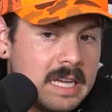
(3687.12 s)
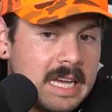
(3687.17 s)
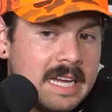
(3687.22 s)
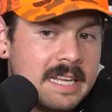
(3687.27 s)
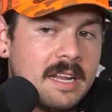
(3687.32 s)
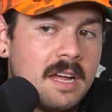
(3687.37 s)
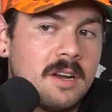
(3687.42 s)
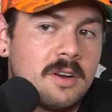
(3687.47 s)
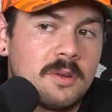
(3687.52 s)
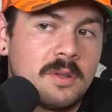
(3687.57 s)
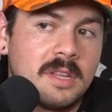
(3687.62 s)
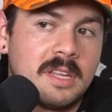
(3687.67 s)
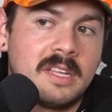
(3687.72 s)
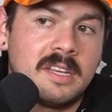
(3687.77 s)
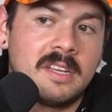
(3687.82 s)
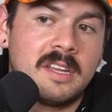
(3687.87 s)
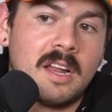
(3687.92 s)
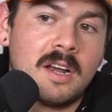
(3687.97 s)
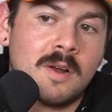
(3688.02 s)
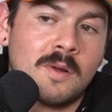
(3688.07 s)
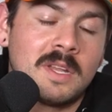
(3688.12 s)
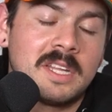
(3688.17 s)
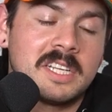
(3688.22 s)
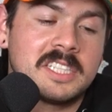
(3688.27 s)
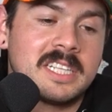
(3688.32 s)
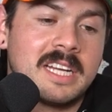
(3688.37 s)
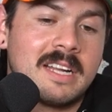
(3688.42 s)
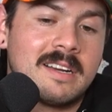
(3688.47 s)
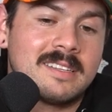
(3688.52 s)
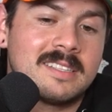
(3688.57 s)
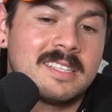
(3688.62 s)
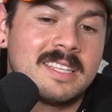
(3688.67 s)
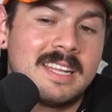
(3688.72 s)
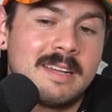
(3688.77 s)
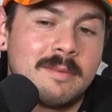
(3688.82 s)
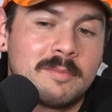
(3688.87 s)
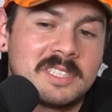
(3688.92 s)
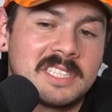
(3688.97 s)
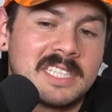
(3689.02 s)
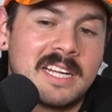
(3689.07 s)
And not only a shout out to
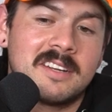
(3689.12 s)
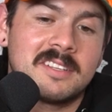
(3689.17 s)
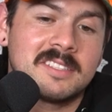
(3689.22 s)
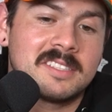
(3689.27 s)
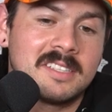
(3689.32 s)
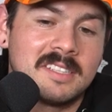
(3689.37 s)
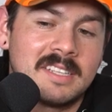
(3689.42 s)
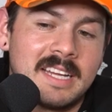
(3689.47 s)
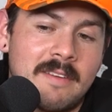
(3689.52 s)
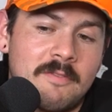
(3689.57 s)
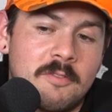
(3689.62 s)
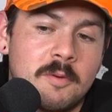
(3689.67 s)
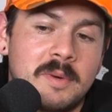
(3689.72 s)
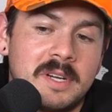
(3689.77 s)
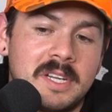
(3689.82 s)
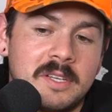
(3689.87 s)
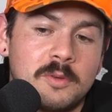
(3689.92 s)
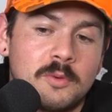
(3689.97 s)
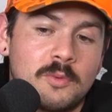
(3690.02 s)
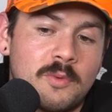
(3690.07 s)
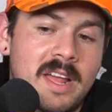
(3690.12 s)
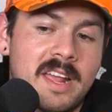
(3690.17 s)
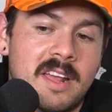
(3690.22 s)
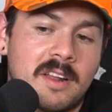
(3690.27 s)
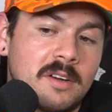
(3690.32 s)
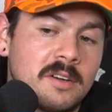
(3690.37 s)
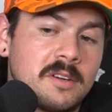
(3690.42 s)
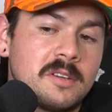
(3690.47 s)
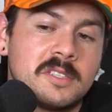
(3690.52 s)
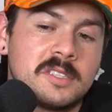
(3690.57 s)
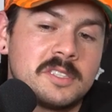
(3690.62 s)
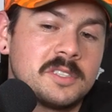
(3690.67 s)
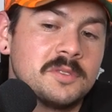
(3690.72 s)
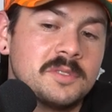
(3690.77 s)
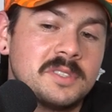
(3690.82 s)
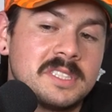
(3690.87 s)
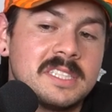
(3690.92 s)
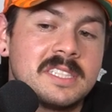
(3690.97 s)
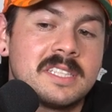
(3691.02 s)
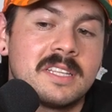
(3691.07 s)
them, but shout out to everybody who regularly
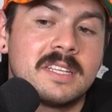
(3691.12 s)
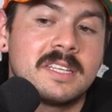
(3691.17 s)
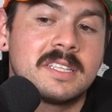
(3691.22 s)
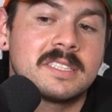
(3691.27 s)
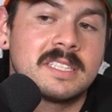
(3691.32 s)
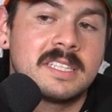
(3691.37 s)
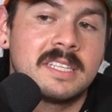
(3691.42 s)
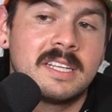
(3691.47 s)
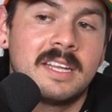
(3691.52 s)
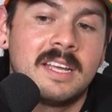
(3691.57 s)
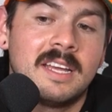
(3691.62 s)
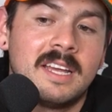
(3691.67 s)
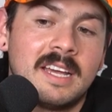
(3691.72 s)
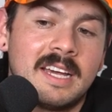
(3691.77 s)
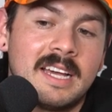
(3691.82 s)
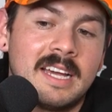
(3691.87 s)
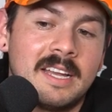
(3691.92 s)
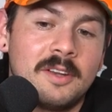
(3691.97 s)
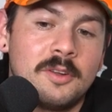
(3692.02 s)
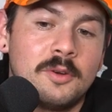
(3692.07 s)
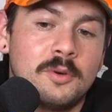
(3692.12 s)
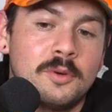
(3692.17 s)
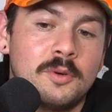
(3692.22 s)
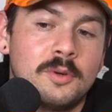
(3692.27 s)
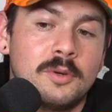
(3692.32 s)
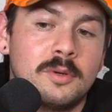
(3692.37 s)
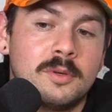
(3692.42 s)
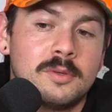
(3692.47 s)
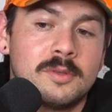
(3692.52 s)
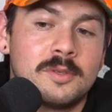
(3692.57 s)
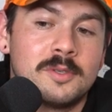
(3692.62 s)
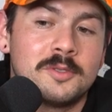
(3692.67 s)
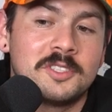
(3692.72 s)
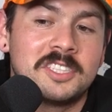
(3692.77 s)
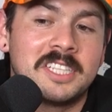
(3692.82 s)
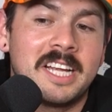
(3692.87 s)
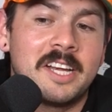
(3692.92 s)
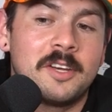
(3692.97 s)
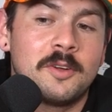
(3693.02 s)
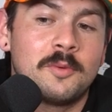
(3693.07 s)
tunes into this and who
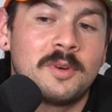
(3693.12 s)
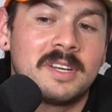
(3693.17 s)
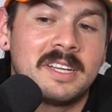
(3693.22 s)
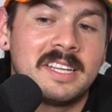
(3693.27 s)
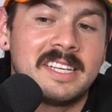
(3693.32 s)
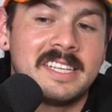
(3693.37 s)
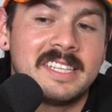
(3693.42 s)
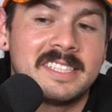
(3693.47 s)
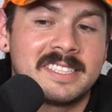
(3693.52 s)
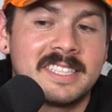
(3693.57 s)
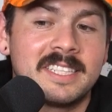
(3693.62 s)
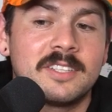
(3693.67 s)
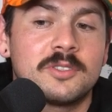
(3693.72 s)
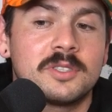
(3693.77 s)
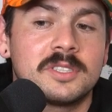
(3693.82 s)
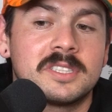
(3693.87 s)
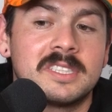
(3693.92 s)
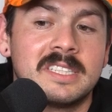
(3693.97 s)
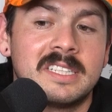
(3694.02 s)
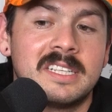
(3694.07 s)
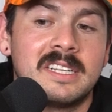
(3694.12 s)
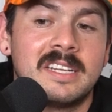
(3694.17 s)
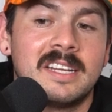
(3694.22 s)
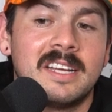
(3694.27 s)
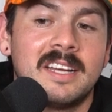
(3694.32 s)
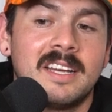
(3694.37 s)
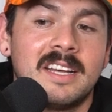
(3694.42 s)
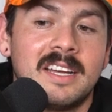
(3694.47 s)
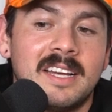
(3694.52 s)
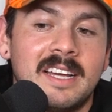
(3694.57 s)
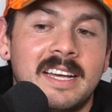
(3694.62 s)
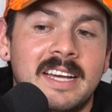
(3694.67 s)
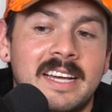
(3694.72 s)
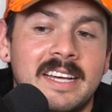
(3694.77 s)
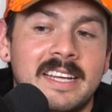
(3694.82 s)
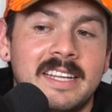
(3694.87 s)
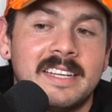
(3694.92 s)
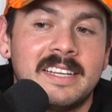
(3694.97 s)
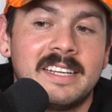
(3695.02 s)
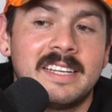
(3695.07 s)
genuinely is interested
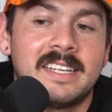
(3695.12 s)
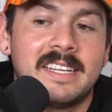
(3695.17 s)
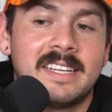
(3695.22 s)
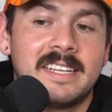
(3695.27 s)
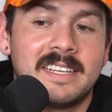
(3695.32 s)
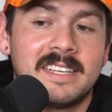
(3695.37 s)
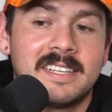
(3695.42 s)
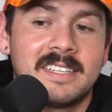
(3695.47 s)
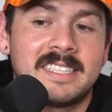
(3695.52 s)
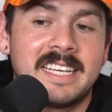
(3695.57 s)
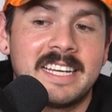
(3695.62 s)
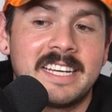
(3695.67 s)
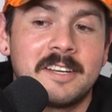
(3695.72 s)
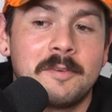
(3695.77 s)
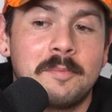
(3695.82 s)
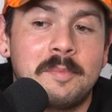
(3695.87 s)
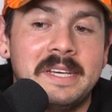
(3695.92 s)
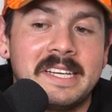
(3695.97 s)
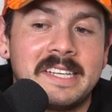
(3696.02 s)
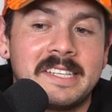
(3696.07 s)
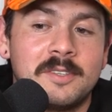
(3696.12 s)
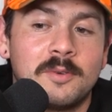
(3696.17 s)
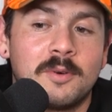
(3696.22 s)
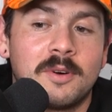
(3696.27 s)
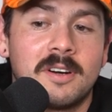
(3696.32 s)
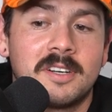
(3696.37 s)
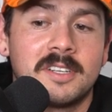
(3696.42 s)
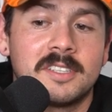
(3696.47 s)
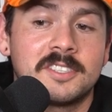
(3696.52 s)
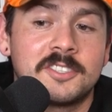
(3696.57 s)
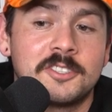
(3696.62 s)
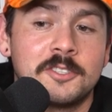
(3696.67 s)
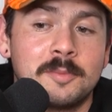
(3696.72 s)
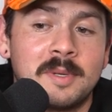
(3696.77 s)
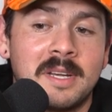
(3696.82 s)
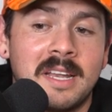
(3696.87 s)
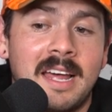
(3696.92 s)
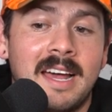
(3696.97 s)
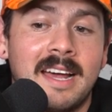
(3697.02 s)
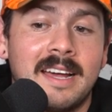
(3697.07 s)
in taking a peek into our
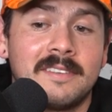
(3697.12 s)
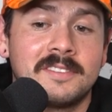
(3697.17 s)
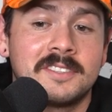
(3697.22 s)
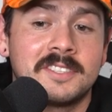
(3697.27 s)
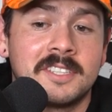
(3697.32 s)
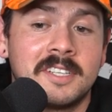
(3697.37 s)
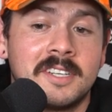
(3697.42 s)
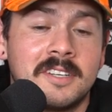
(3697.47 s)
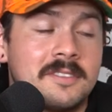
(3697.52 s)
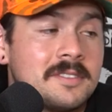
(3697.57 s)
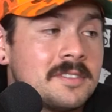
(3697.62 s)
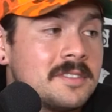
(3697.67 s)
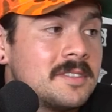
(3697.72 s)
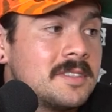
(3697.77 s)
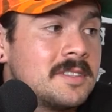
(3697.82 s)
stupid lives, you know?